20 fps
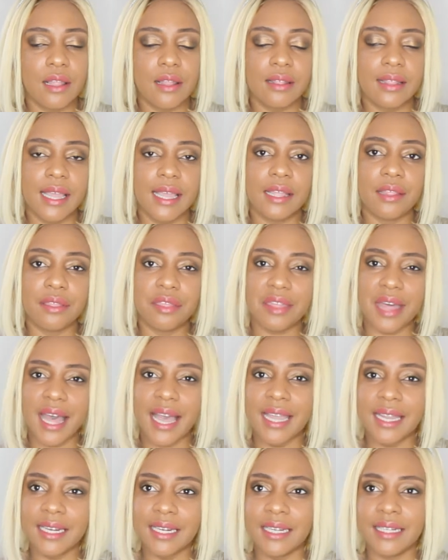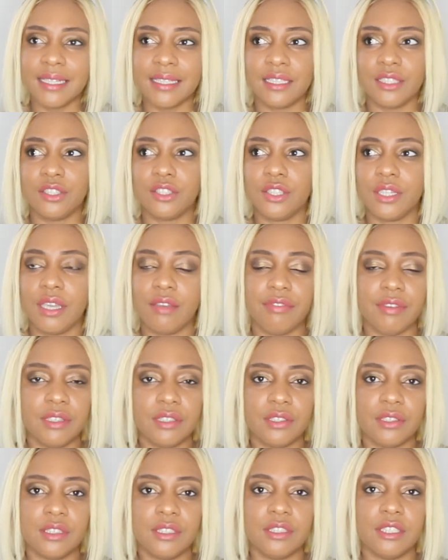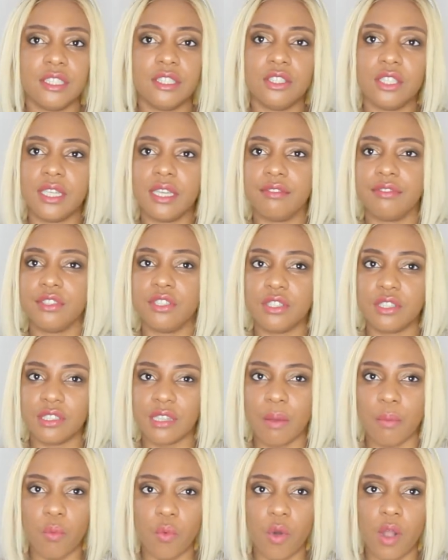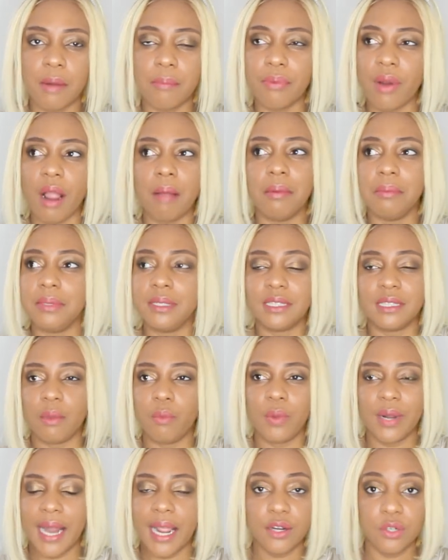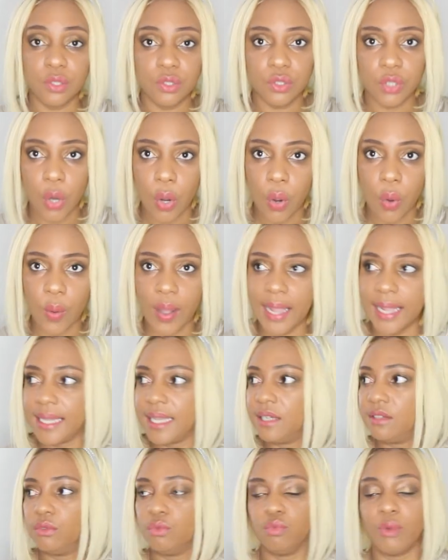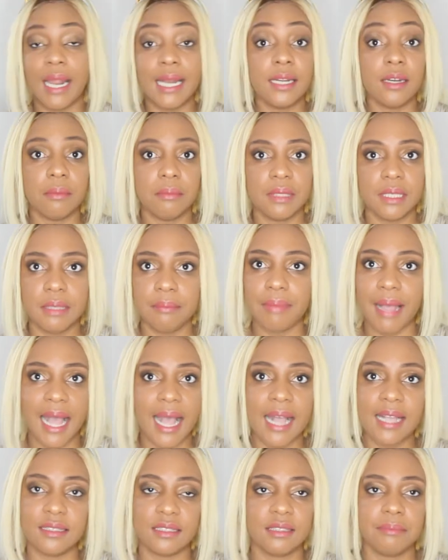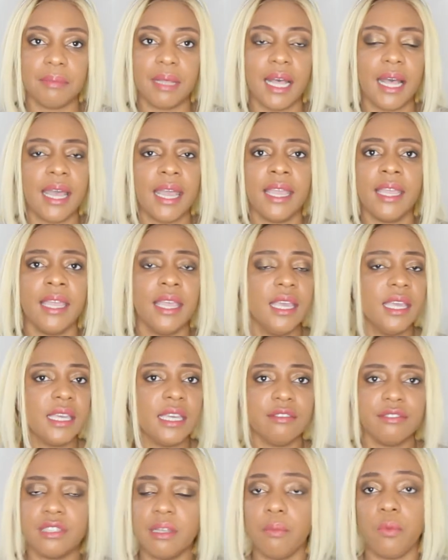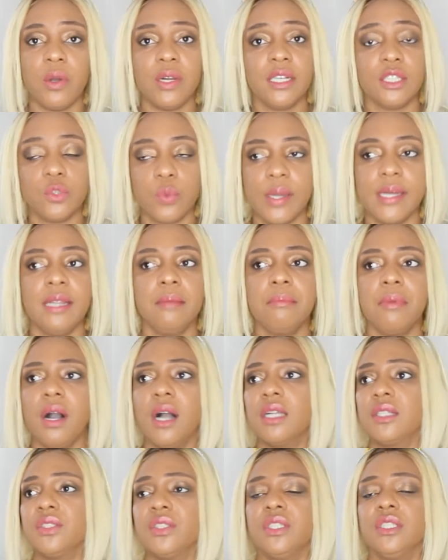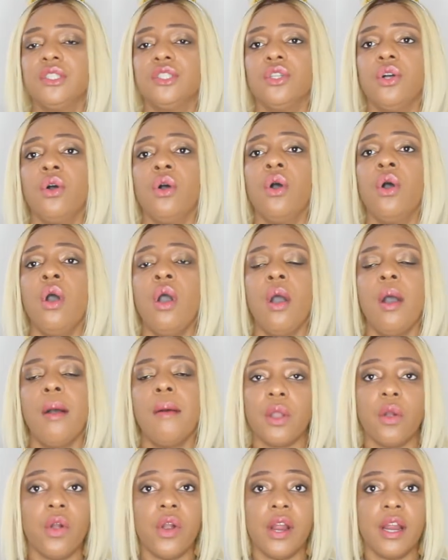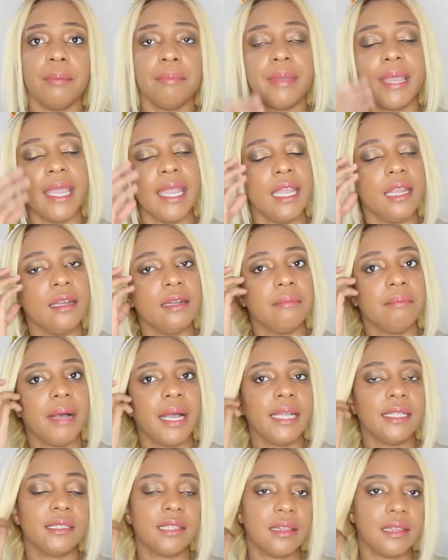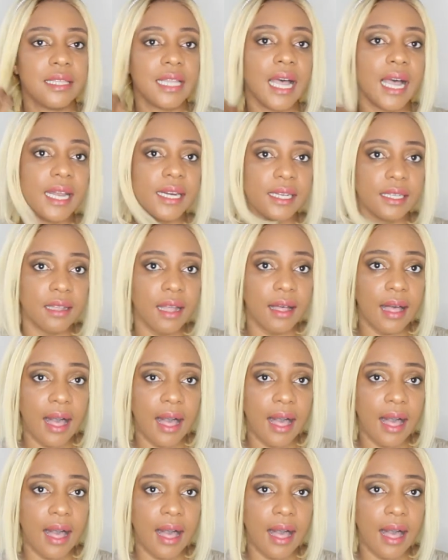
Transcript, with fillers: like tithing is to give in, just to give to someone probably someone i don't know i can randomly pass by give someone a 20 bucks or so or paying my tithe